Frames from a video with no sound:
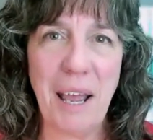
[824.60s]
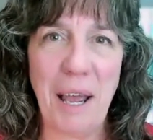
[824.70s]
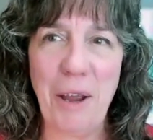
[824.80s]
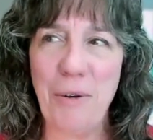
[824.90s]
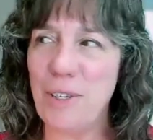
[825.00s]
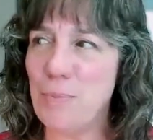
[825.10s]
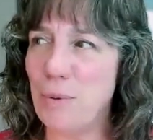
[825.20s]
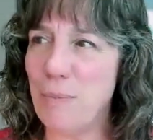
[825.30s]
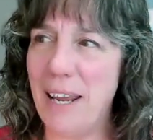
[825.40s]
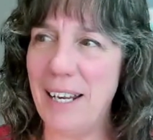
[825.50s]
I always
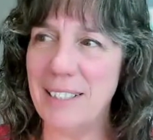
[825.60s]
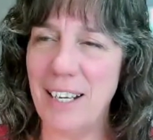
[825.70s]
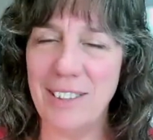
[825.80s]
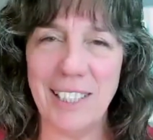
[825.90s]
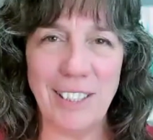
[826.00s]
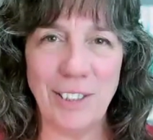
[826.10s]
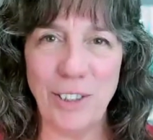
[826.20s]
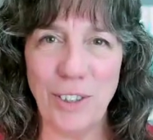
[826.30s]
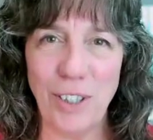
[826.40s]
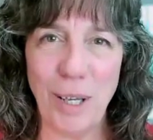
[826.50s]
put my hands out and say,
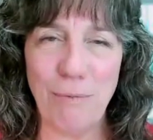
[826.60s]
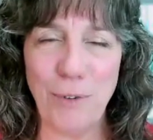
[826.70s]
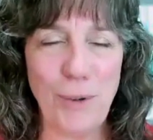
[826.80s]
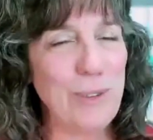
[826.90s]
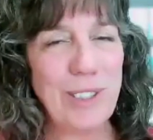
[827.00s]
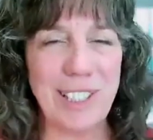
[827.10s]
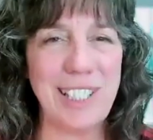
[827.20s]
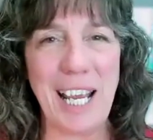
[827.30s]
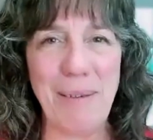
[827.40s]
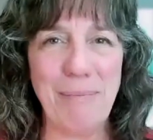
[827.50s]
Circle up, folks, it's
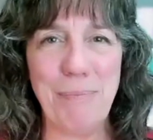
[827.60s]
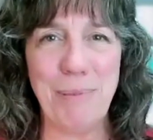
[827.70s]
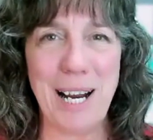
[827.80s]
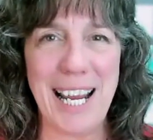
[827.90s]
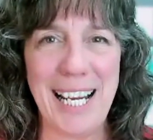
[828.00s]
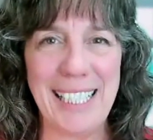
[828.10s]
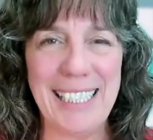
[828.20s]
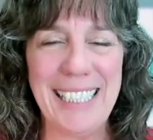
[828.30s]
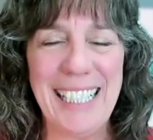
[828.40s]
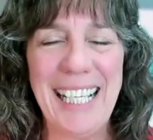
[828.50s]
time to pray.
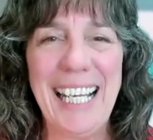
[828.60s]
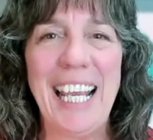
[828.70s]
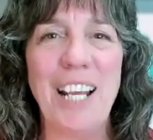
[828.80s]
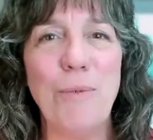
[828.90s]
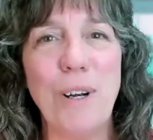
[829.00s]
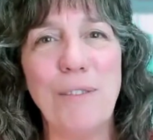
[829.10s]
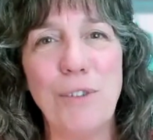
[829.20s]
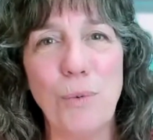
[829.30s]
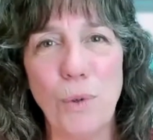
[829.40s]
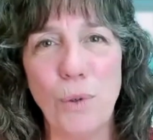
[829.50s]
And one of
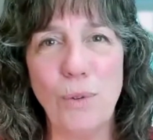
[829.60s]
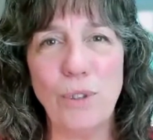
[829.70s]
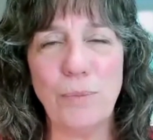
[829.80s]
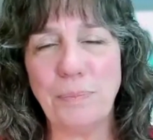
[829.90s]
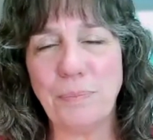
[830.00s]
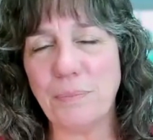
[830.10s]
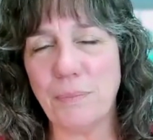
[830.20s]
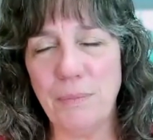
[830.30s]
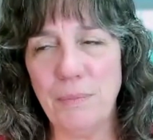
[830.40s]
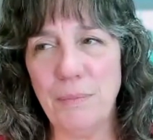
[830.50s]
the rules
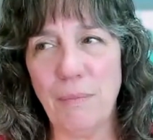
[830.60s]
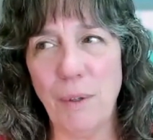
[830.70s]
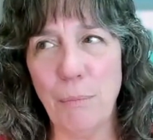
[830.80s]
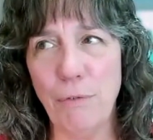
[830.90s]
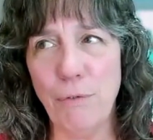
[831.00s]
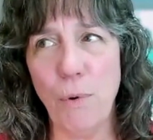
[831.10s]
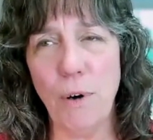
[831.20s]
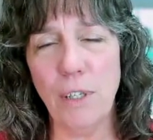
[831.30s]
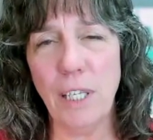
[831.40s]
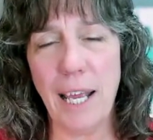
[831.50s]

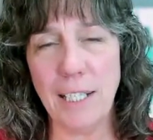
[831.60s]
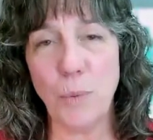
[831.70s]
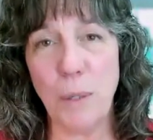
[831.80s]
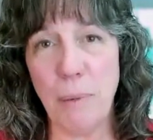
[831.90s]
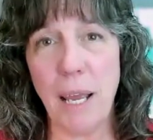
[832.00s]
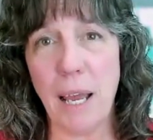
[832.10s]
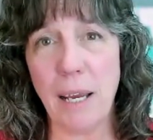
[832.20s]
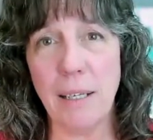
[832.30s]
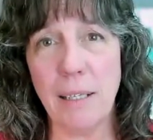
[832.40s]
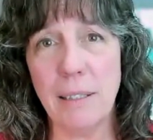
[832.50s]
before, as we
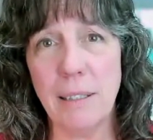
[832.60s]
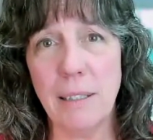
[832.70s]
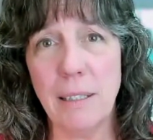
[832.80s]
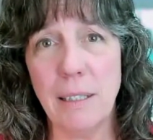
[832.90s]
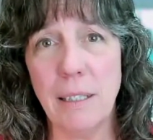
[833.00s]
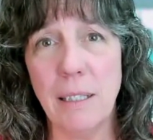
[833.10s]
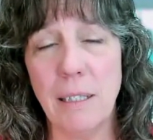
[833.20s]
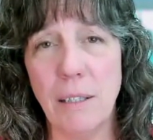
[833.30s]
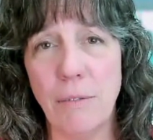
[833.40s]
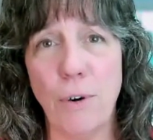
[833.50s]
pack,
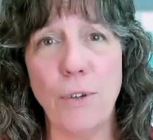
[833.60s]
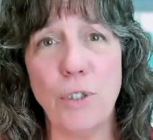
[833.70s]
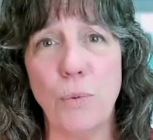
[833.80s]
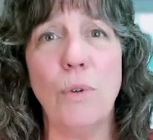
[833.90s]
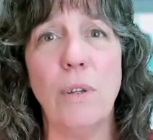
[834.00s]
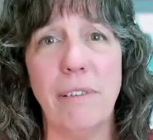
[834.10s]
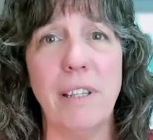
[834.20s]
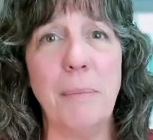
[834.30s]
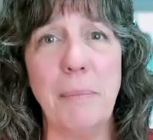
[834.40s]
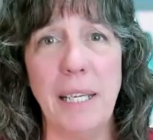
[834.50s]
the first rule of
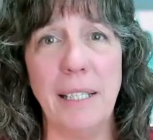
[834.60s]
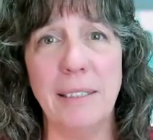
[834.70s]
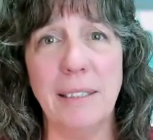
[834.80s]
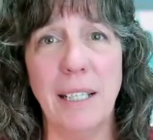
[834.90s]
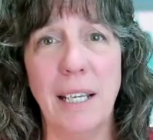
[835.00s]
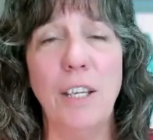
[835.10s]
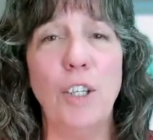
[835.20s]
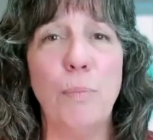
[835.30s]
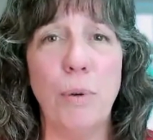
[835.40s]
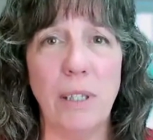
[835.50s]
thumb is
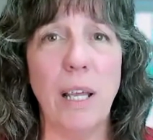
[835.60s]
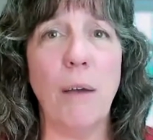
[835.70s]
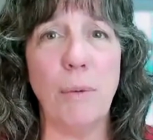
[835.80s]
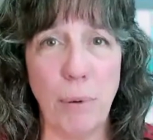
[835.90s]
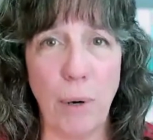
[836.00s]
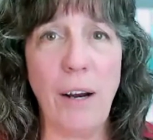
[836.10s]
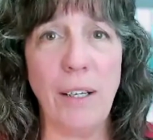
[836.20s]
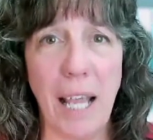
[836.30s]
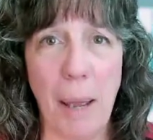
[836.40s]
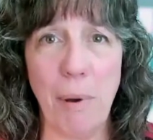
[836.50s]
you put love and prayer
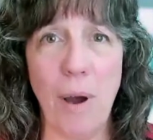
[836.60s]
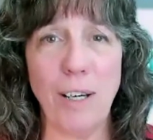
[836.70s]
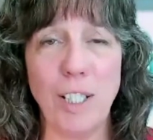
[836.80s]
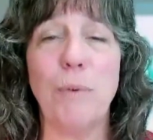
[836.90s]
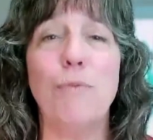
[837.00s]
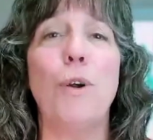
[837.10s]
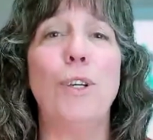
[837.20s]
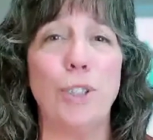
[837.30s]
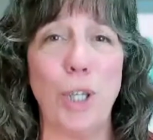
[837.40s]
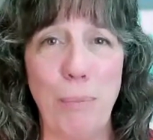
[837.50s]
in that box before
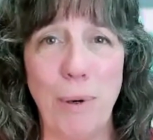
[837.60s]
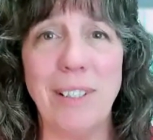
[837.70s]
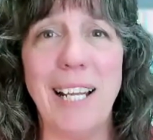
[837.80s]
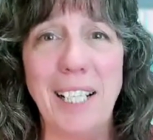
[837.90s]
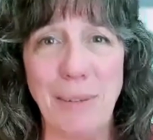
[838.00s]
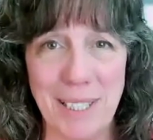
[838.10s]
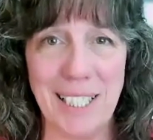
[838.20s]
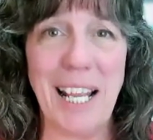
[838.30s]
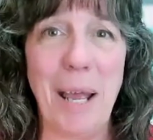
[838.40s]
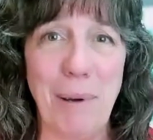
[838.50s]
you start putting items
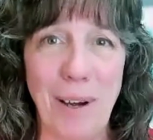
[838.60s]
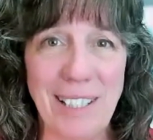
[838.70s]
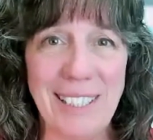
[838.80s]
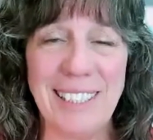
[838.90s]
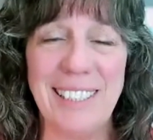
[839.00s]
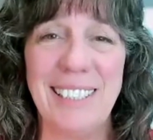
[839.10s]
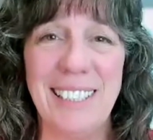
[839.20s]
in that box.